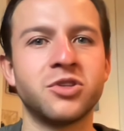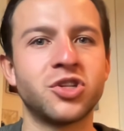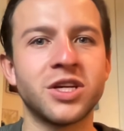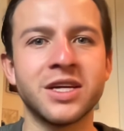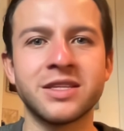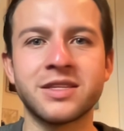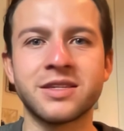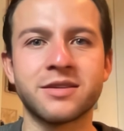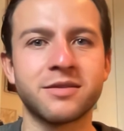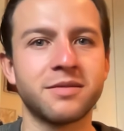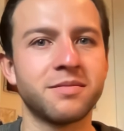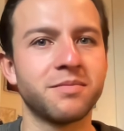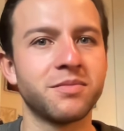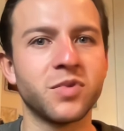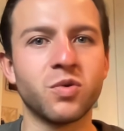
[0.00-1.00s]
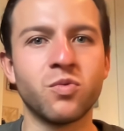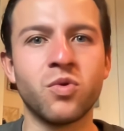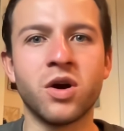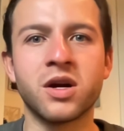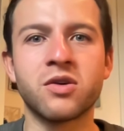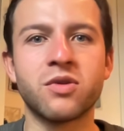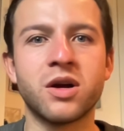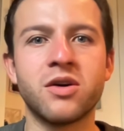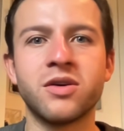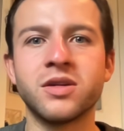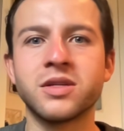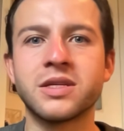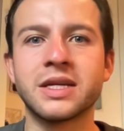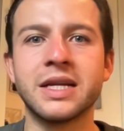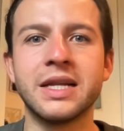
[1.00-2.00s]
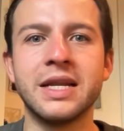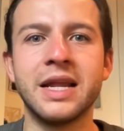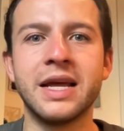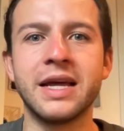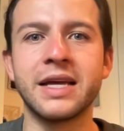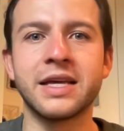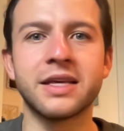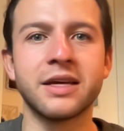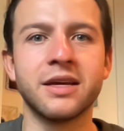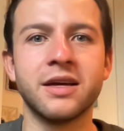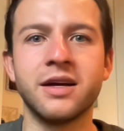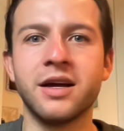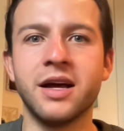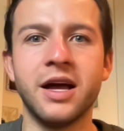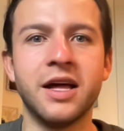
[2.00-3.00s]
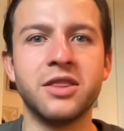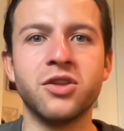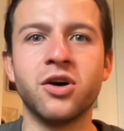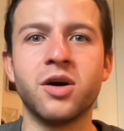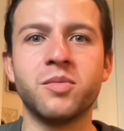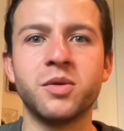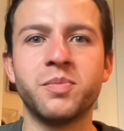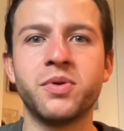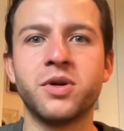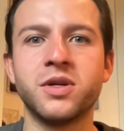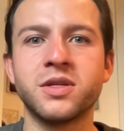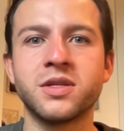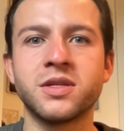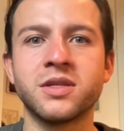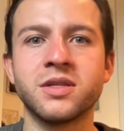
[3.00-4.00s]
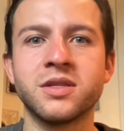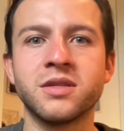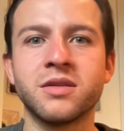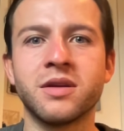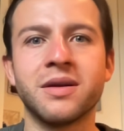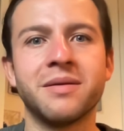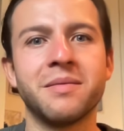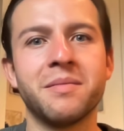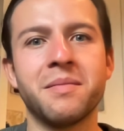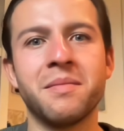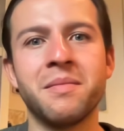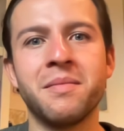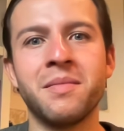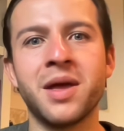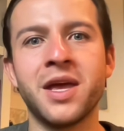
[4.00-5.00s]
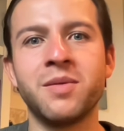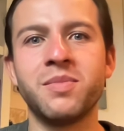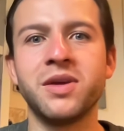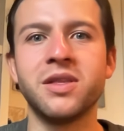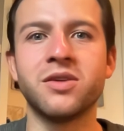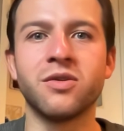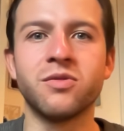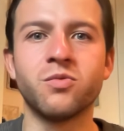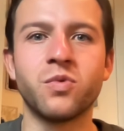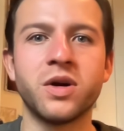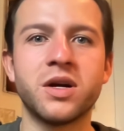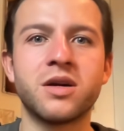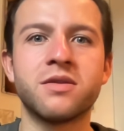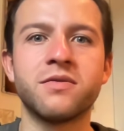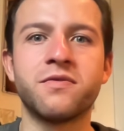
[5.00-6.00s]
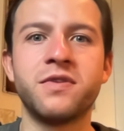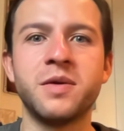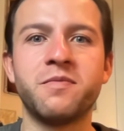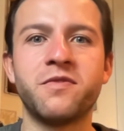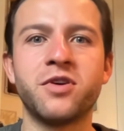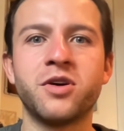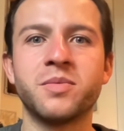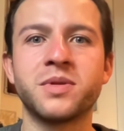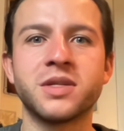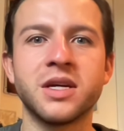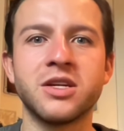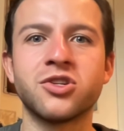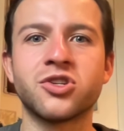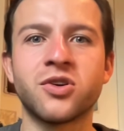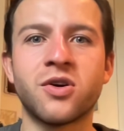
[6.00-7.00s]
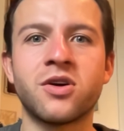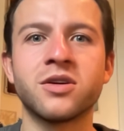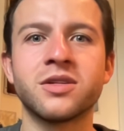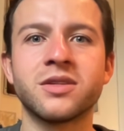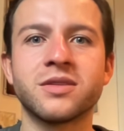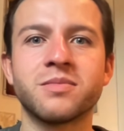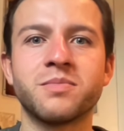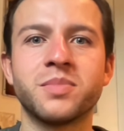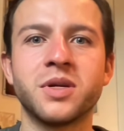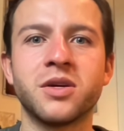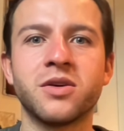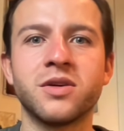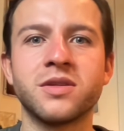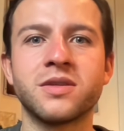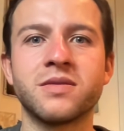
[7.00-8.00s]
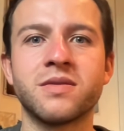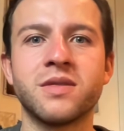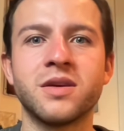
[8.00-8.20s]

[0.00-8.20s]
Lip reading: just walk around like a normal person. Maybe don't wear flip-flops and shorts, because